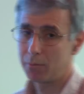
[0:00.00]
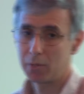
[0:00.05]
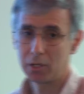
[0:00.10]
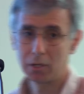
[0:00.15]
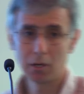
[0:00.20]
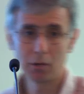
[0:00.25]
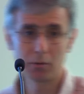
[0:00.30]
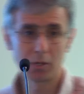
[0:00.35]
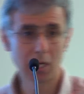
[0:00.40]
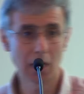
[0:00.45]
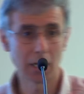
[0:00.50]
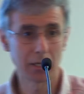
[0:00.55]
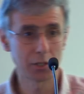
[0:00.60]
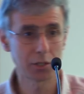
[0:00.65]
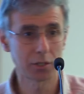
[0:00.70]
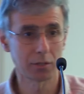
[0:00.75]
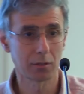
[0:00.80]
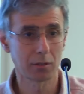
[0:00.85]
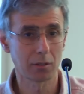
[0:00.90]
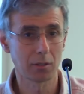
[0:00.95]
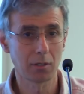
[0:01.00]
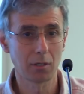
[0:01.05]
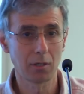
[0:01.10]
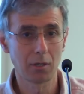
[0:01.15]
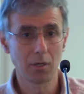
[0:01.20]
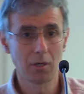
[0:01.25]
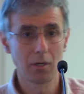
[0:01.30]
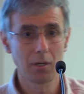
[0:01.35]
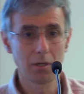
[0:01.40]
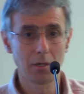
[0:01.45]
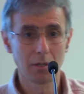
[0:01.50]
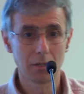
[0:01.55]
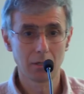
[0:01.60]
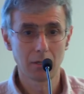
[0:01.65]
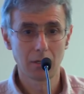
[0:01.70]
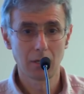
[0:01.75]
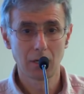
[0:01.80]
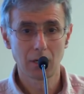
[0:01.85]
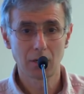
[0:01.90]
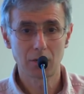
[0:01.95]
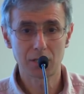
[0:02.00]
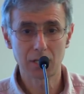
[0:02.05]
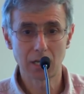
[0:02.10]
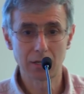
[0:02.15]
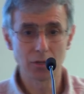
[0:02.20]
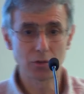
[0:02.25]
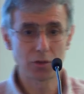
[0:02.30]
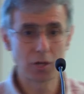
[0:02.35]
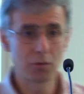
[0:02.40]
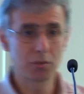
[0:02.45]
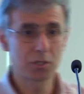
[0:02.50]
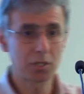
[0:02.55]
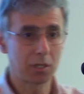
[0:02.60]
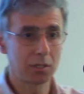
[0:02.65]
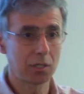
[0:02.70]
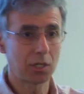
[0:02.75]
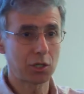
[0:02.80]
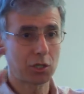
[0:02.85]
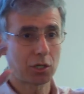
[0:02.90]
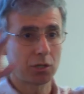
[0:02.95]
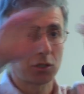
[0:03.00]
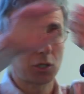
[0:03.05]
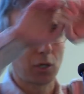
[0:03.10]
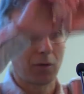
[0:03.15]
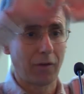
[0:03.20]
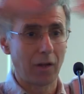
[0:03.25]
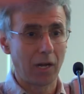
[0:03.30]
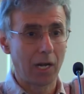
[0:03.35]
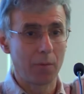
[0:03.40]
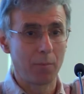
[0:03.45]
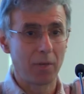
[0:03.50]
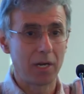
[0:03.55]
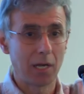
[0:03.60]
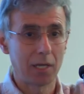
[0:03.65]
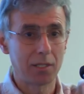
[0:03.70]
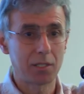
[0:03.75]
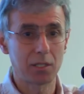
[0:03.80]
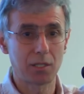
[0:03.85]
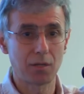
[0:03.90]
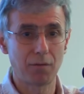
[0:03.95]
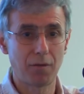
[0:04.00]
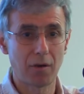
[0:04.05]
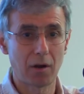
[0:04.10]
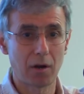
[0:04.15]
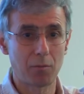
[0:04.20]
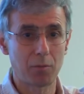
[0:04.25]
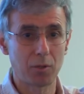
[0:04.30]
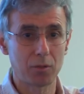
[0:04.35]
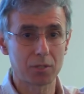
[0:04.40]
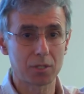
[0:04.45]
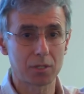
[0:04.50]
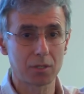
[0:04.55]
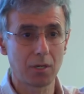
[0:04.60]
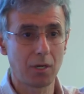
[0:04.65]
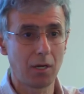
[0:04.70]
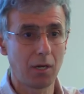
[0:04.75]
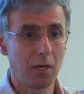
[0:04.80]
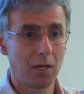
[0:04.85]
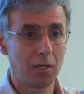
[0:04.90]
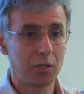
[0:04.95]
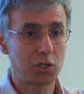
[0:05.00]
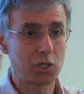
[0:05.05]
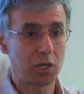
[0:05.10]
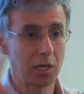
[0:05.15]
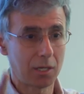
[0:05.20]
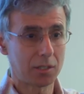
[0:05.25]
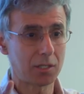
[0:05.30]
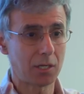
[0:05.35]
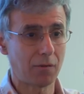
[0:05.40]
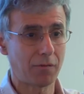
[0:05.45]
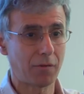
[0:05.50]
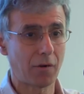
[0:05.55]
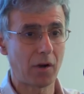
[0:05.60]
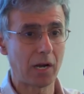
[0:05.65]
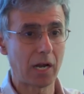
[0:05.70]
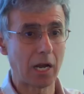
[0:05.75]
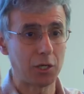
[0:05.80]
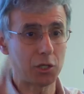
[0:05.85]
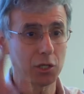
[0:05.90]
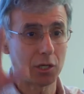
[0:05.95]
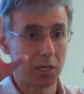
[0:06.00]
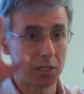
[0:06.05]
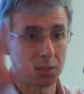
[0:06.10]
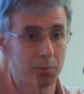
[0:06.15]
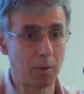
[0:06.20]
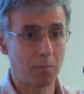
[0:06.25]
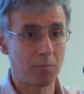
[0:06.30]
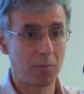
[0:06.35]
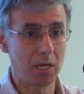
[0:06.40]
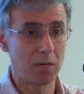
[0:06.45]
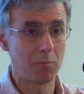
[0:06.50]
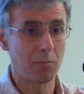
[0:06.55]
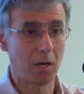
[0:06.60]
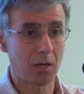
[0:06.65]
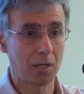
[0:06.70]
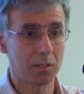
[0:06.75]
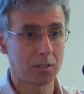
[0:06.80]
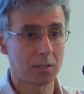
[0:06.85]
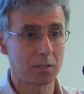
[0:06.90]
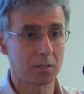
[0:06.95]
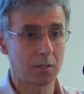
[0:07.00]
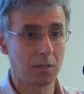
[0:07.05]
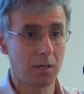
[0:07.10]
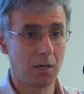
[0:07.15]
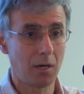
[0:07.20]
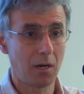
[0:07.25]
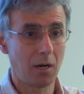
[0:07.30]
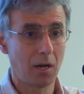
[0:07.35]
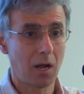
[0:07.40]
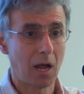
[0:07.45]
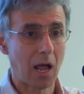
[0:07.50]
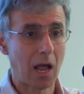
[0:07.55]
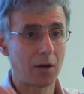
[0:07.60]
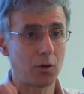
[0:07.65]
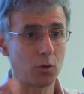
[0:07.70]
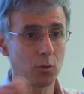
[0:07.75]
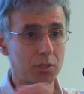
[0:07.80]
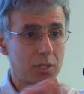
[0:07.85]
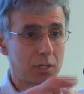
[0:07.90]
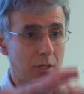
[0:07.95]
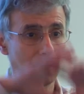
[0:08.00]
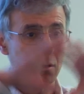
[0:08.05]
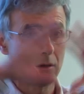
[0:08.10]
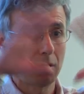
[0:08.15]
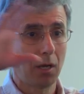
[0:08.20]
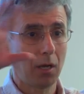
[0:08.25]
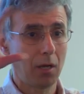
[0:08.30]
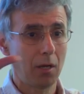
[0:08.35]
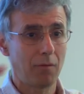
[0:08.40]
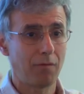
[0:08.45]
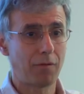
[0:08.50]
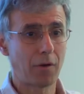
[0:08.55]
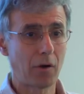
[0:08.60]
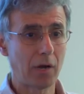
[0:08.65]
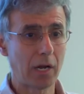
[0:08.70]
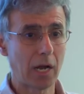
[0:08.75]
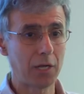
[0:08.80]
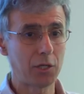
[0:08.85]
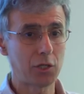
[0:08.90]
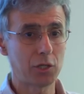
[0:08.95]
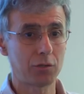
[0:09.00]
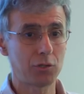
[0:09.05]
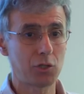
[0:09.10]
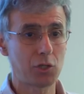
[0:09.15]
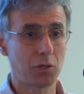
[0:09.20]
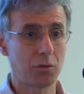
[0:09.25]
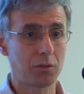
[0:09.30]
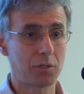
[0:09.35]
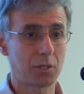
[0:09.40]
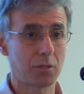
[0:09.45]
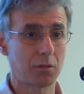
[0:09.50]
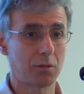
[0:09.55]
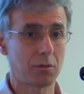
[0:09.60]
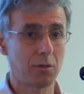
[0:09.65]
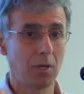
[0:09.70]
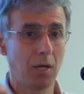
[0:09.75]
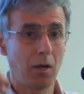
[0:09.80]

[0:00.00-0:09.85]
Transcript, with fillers: and location. Because under those conditions, you've eliminated the variables. Genetic variation has been minimized, and also variation due to